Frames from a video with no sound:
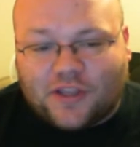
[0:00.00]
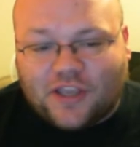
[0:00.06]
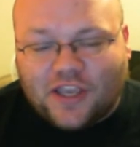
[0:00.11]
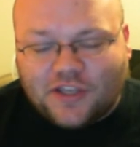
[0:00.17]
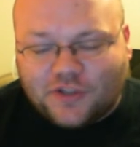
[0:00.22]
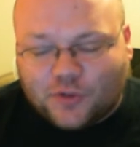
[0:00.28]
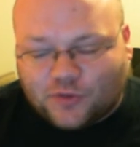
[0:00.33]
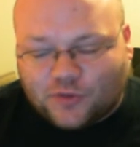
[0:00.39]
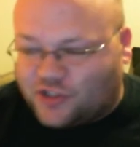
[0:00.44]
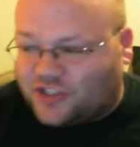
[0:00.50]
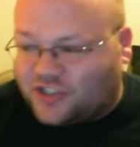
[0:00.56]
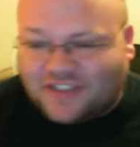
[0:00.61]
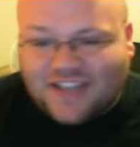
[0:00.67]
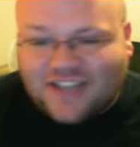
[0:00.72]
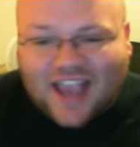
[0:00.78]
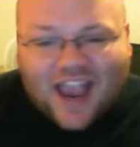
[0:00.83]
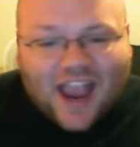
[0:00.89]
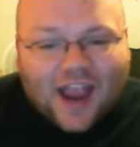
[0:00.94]
and Ginjo's
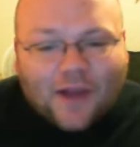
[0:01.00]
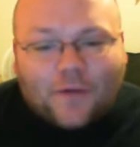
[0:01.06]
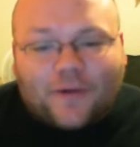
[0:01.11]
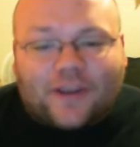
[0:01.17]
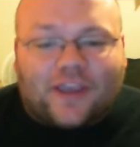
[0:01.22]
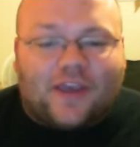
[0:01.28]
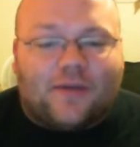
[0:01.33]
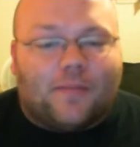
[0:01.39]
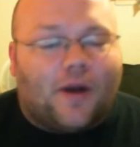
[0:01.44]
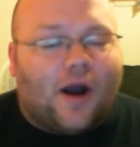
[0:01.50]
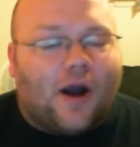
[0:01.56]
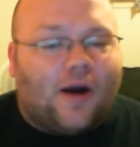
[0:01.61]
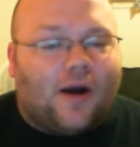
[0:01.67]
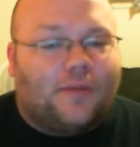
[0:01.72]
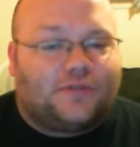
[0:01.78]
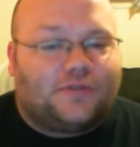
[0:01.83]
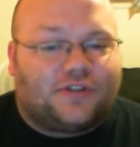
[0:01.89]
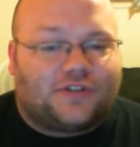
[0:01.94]
just tearing him
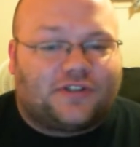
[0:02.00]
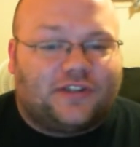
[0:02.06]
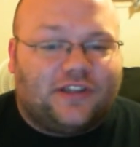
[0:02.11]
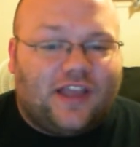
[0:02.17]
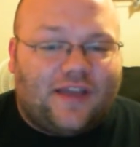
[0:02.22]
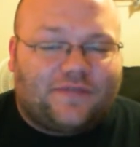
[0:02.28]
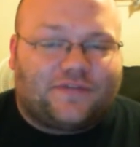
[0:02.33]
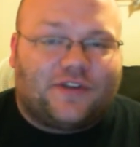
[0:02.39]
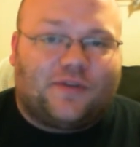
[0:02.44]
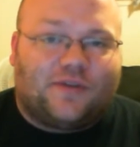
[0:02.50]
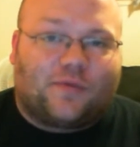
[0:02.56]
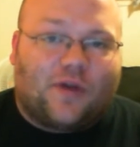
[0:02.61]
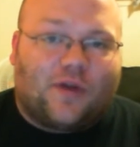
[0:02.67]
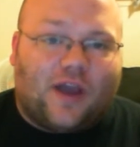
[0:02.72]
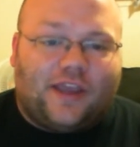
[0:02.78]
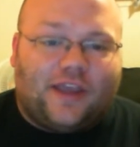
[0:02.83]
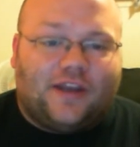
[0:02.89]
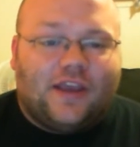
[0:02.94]
up, just left and
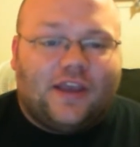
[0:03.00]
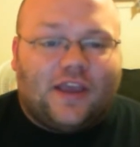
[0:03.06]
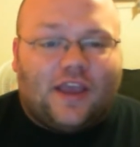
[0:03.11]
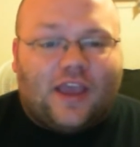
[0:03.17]
right.